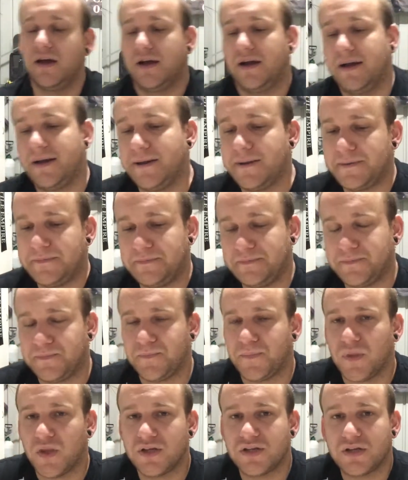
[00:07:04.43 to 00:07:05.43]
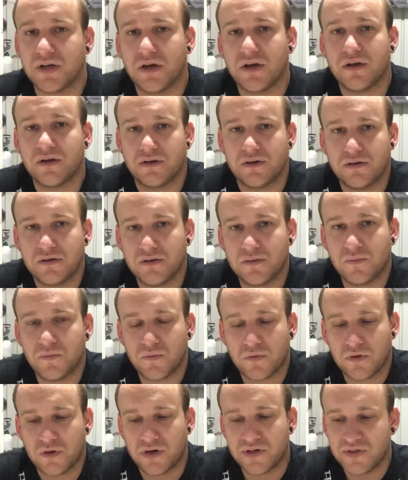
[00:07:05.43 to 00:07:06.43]
So
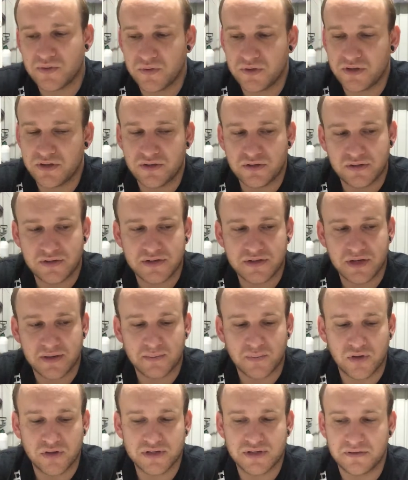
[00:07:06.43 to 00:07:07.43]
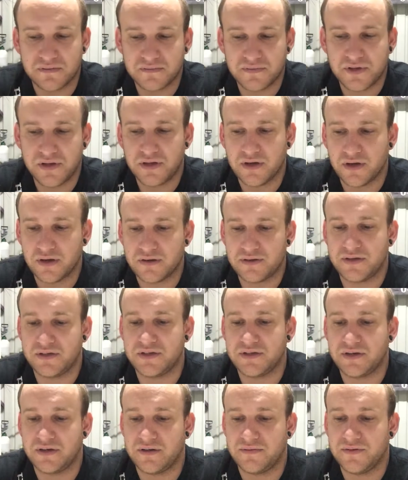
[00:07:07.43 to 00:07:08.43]
I just wanted to do this unboxing video to
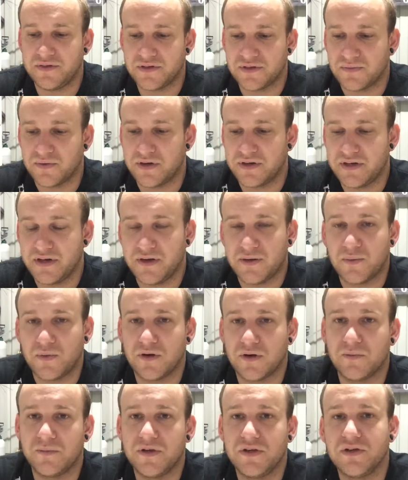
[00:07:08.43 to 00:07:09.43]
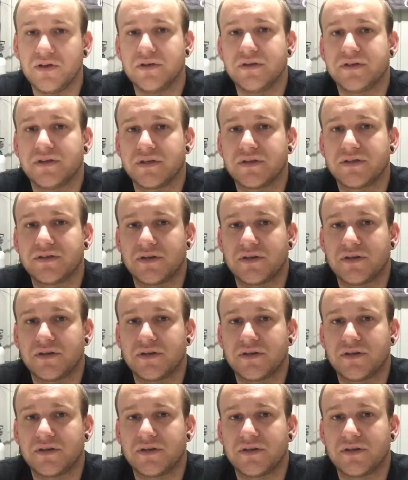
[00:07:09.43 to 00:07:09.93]
give you a rundown of what I'll be using.